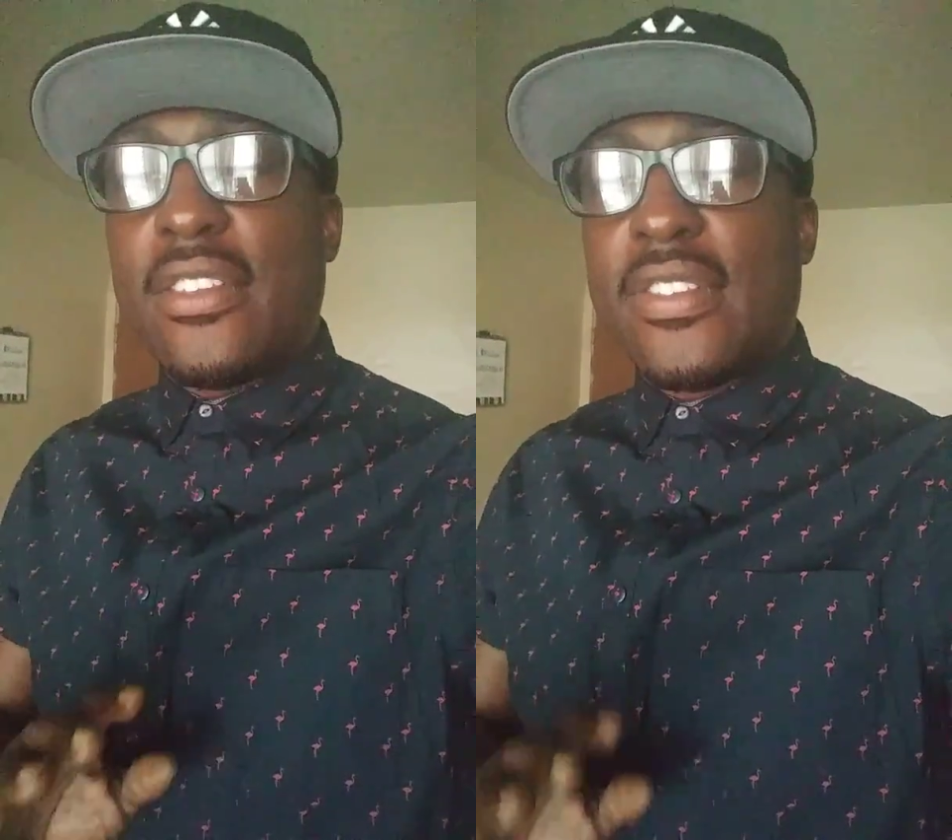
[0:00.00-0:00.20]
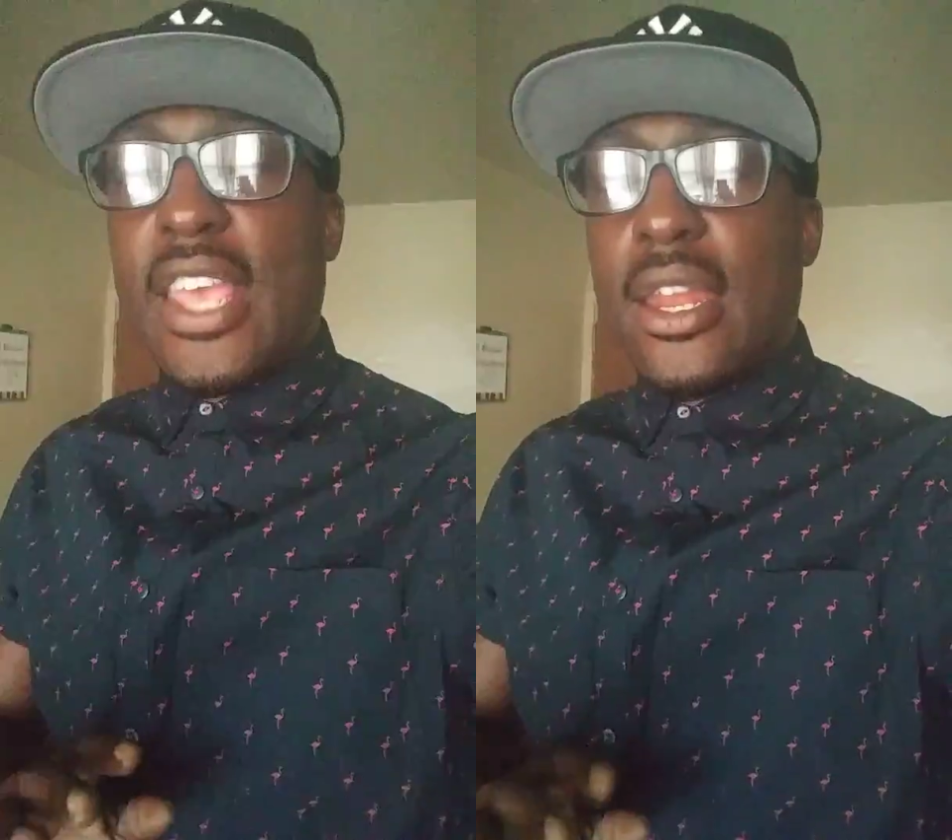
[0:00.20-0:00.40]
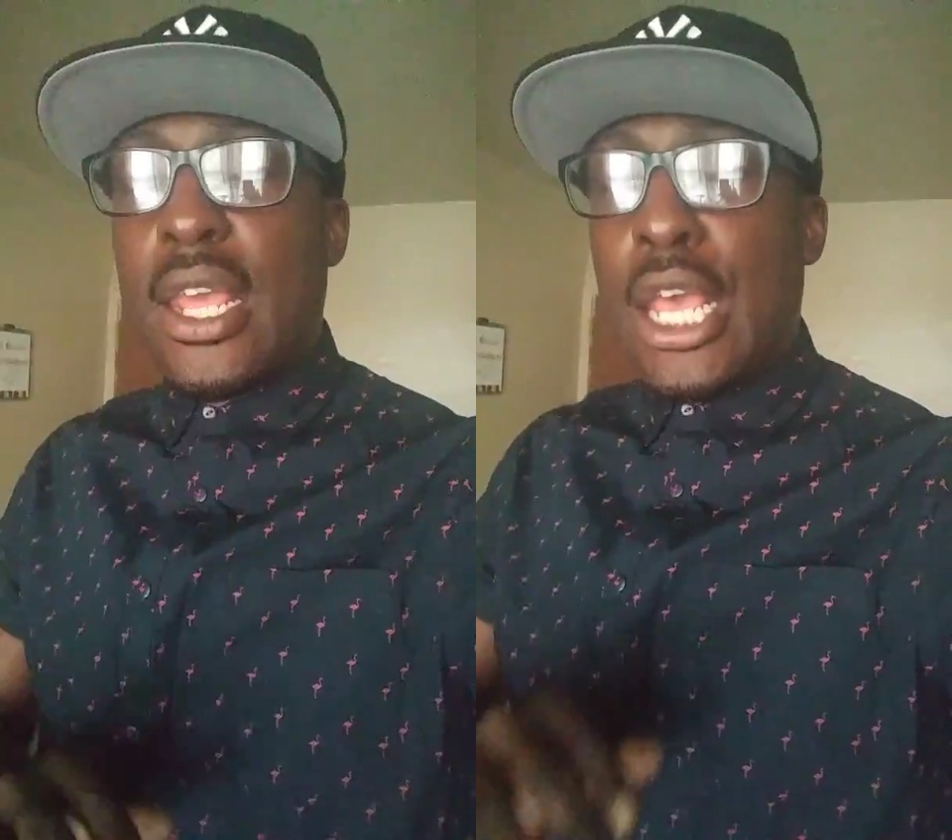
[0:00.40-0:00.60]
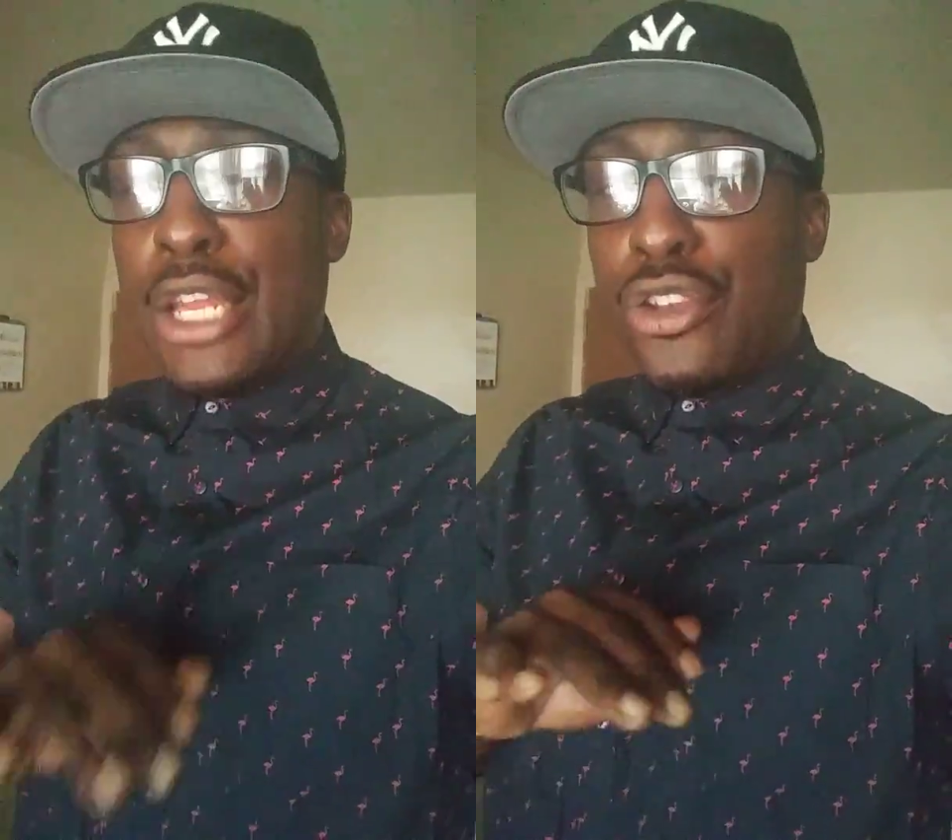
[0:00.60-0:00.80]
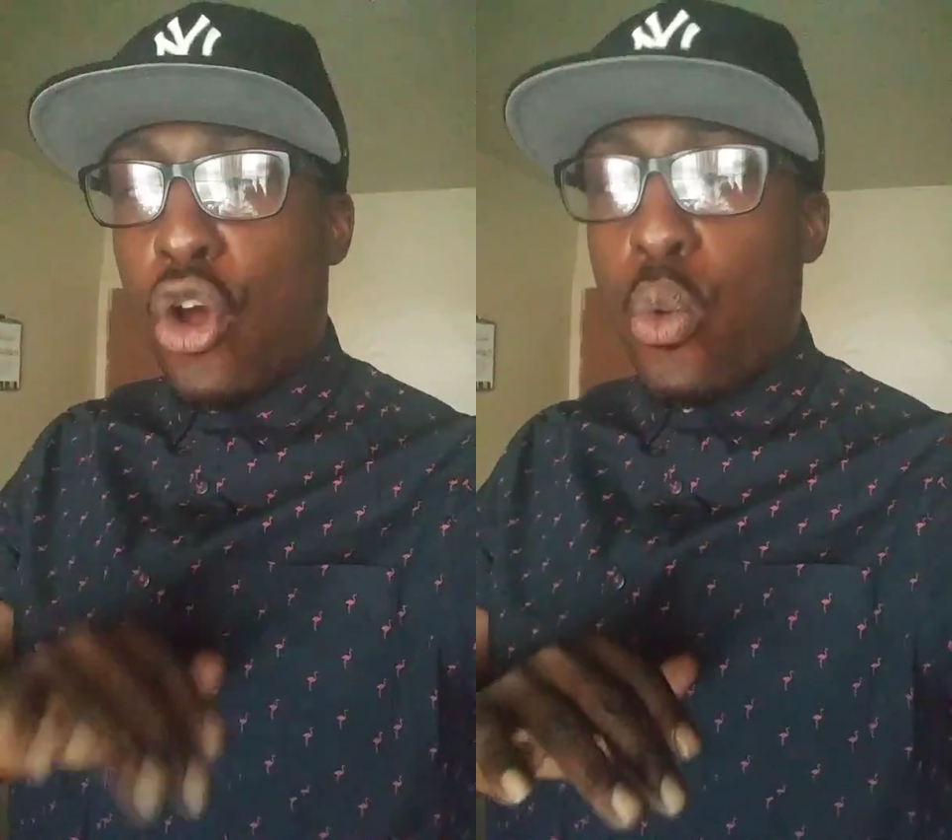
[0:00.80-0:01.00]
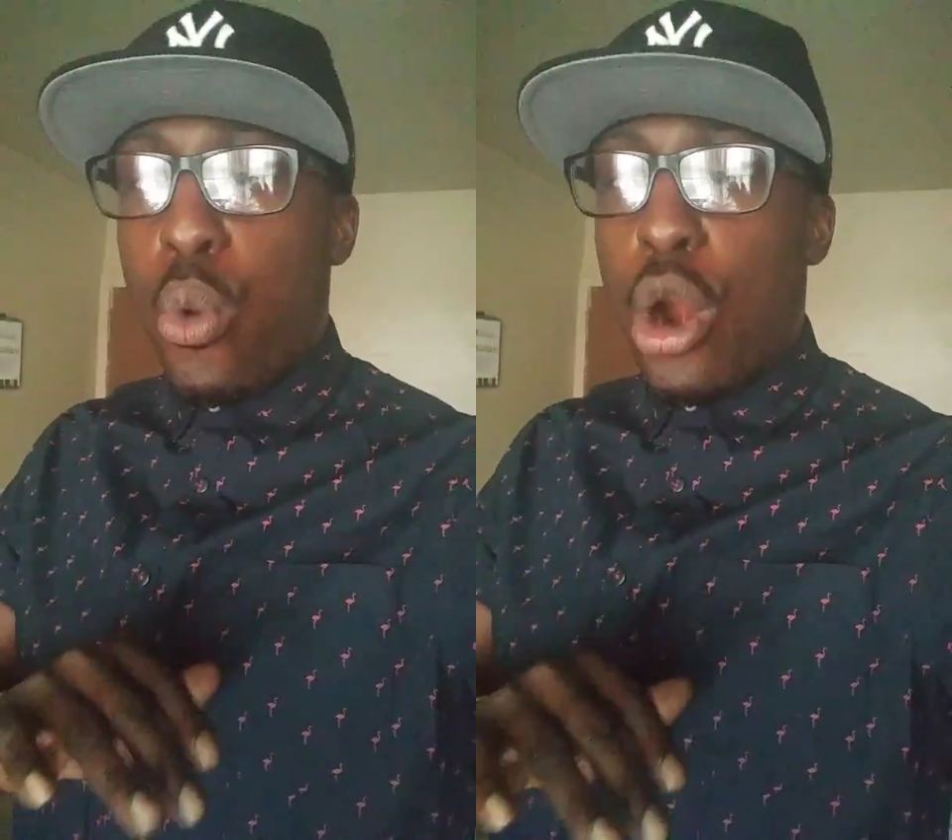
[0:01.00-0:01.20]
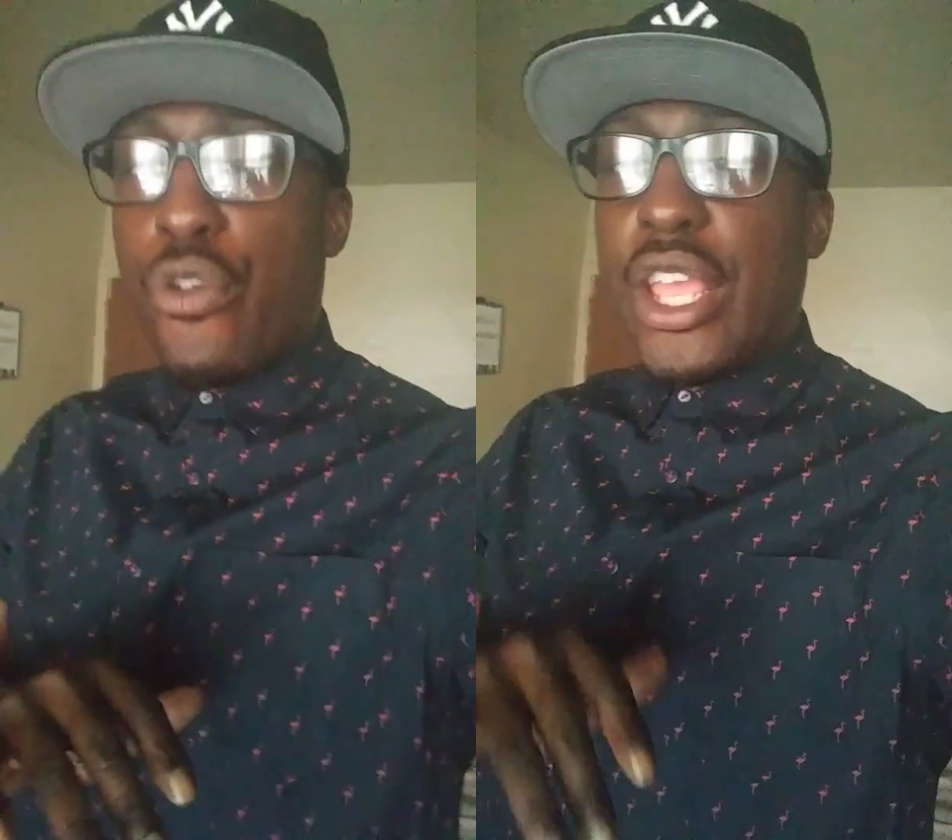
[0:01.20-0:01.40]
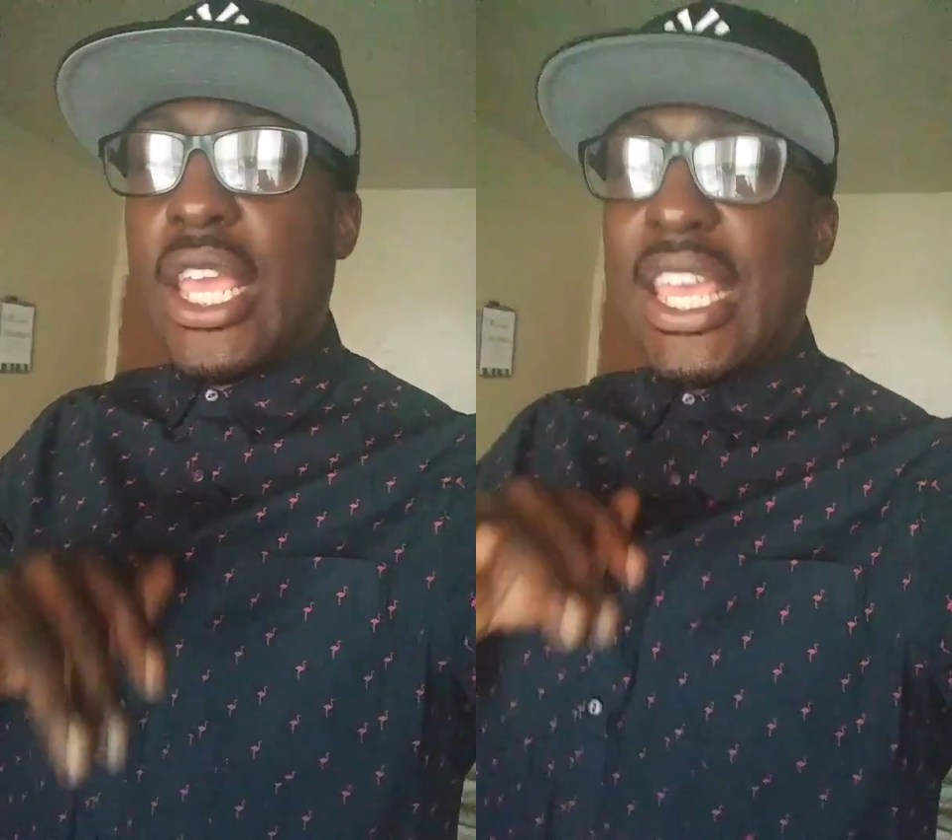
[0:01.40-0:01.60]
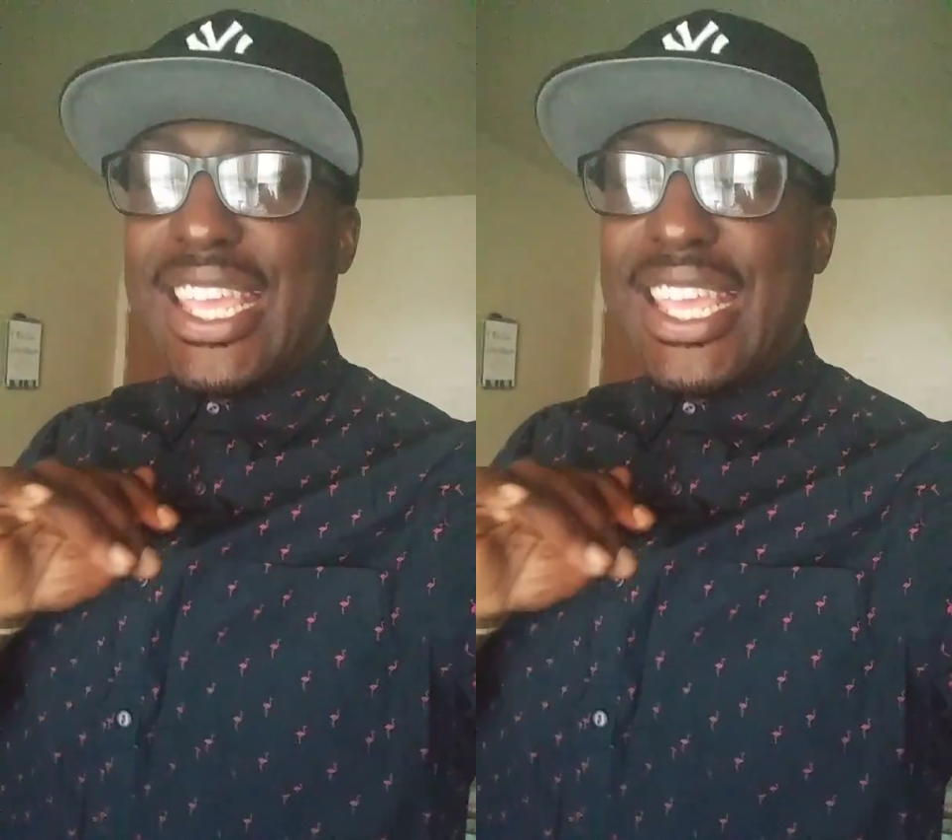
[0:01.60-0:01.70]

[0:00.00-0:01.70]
cents, don't worry.